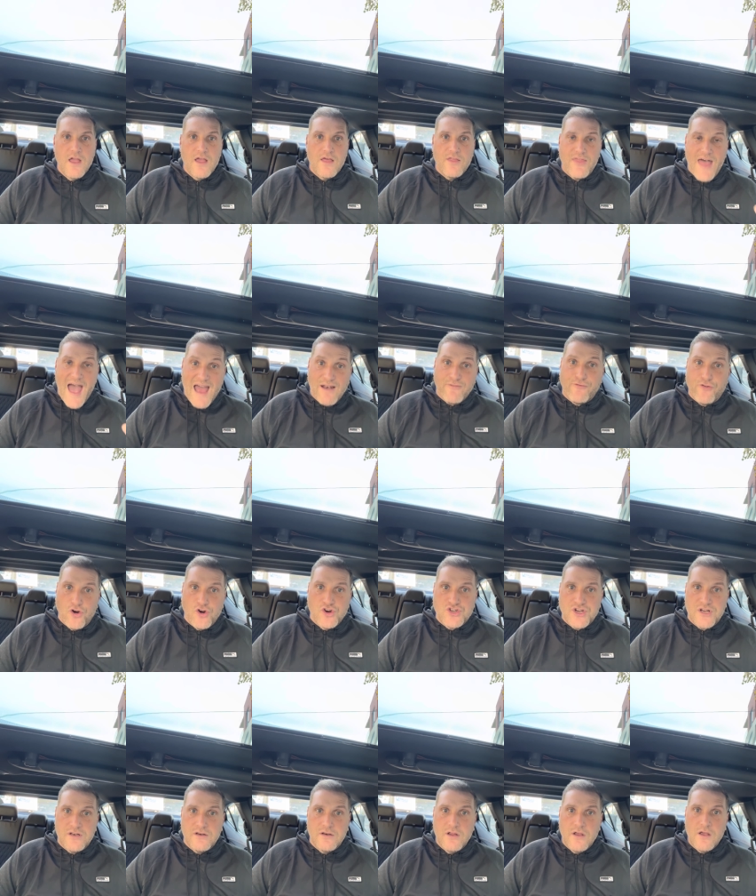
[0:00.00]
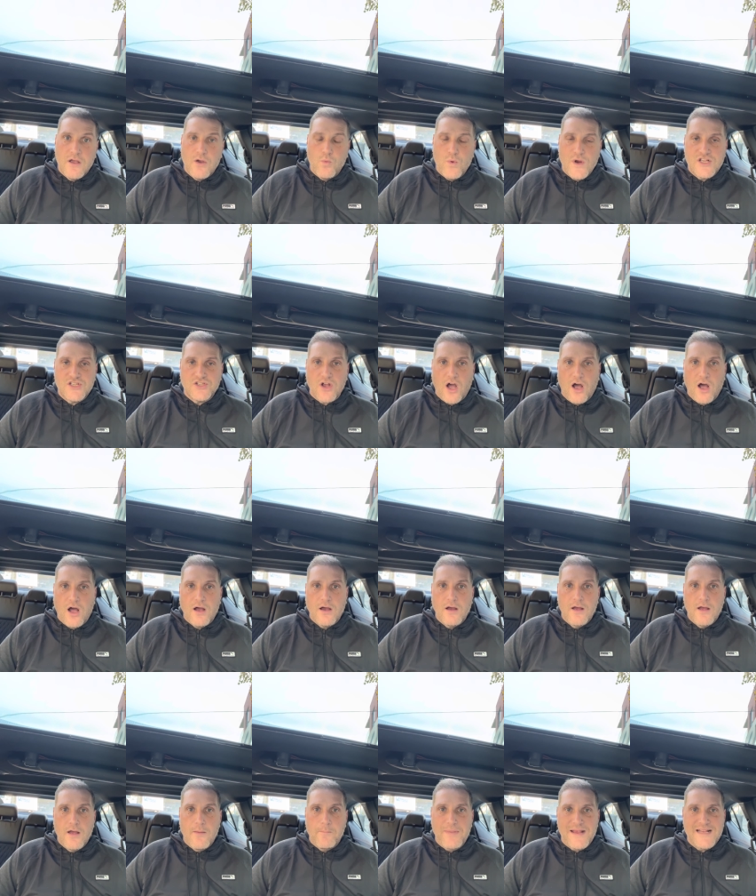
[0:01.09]
That version we saw
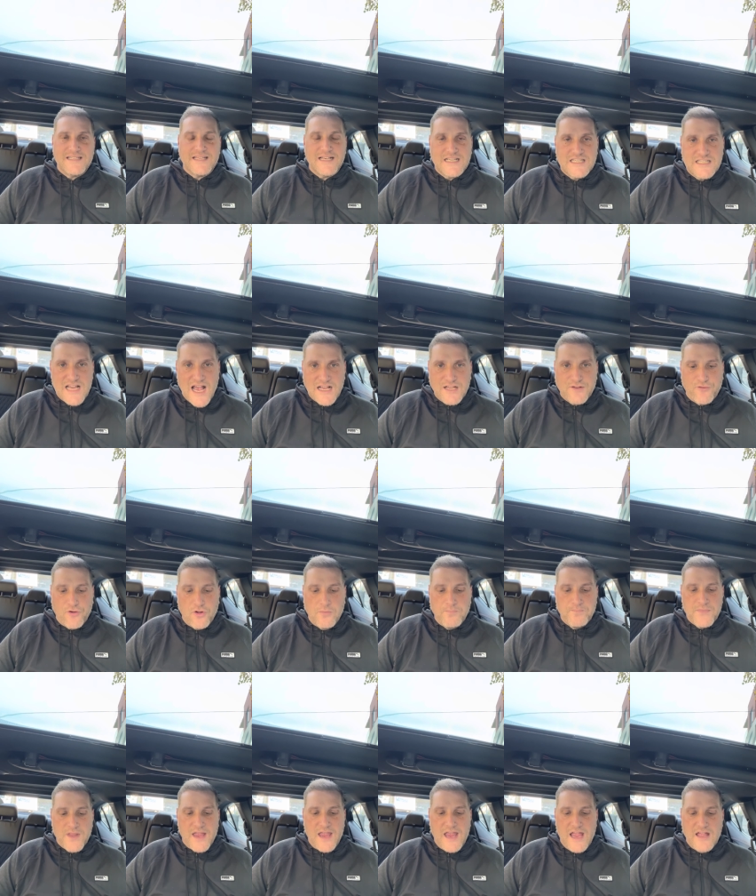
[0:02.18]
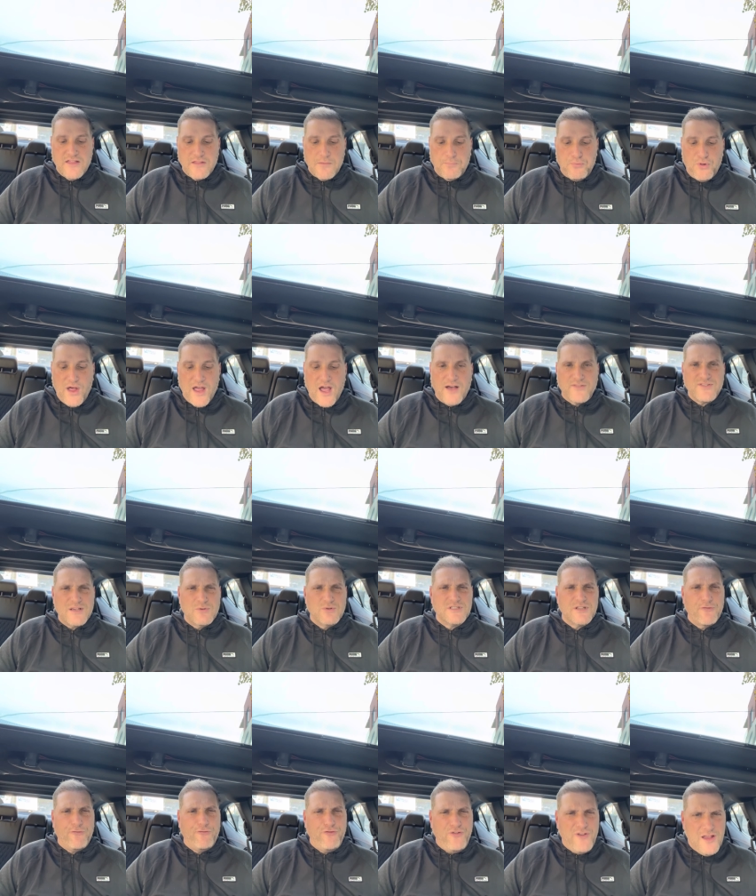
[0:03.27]
be successful in the playoffs. It was a
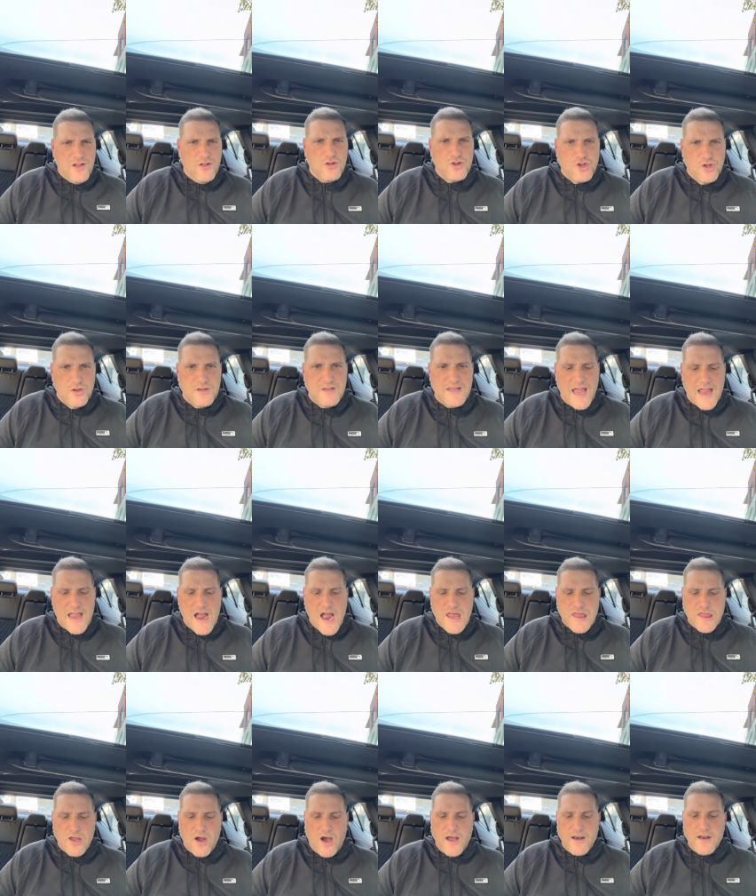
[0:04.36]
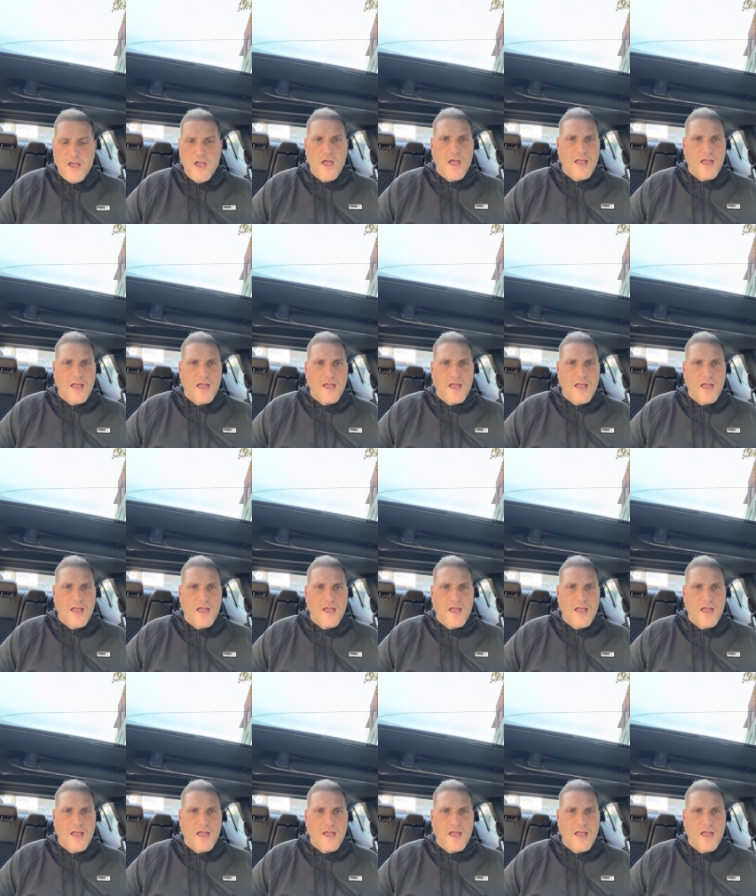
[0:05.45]
feel-good day, I thought.